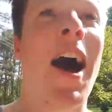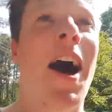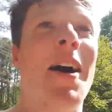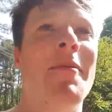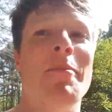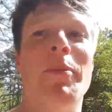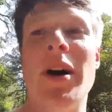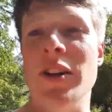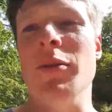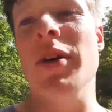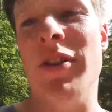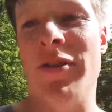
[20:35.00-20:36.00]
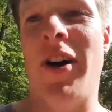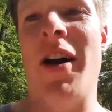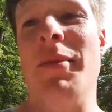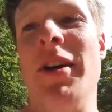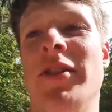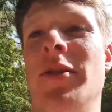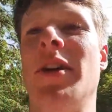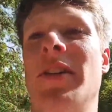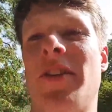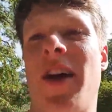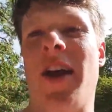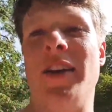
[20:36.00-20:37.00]
But you will find me
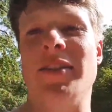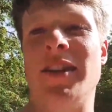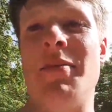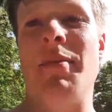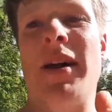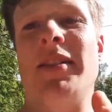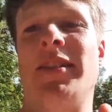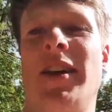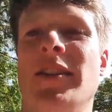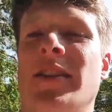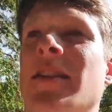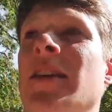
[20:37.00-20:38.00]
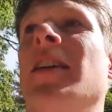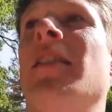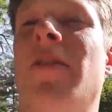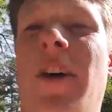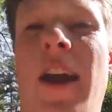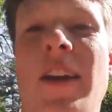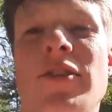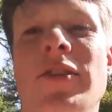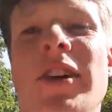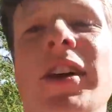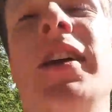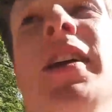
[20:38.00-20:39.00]
doing things that make sense
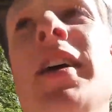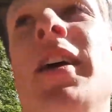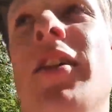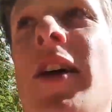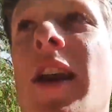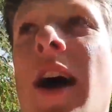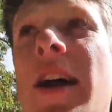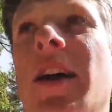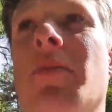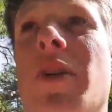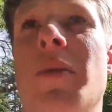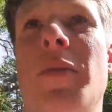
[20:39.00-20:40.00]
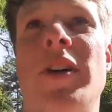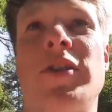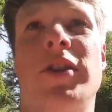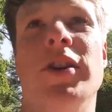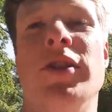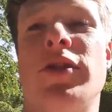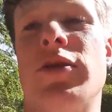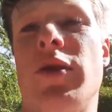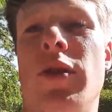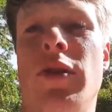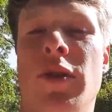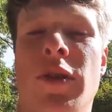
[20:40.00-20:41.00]
financially, that I can pretty much
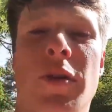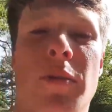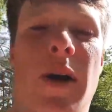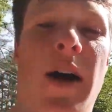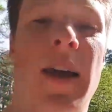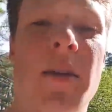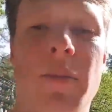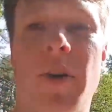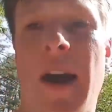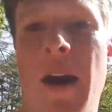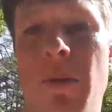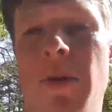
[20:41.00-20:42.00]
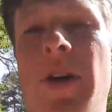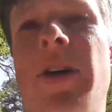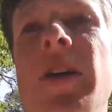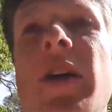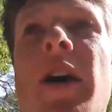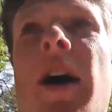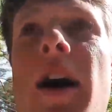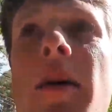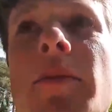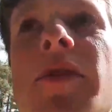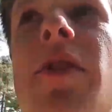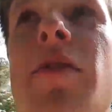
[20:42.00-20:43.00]
control my
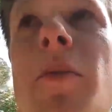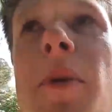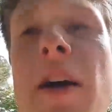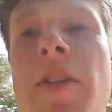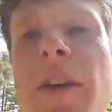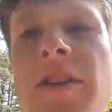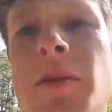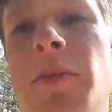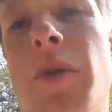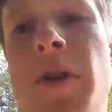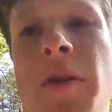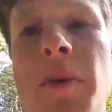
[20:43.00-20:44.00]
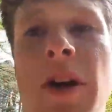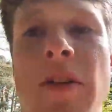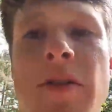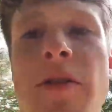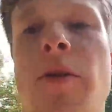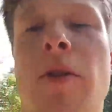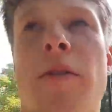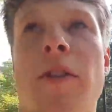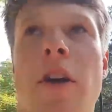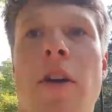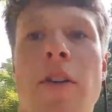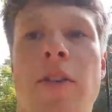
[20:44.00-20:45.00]
input-output. So for me, I think it's important to be a good steward
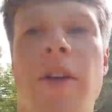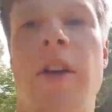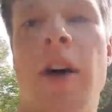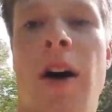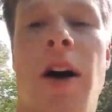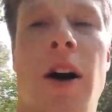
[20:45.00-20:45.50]
of the earth.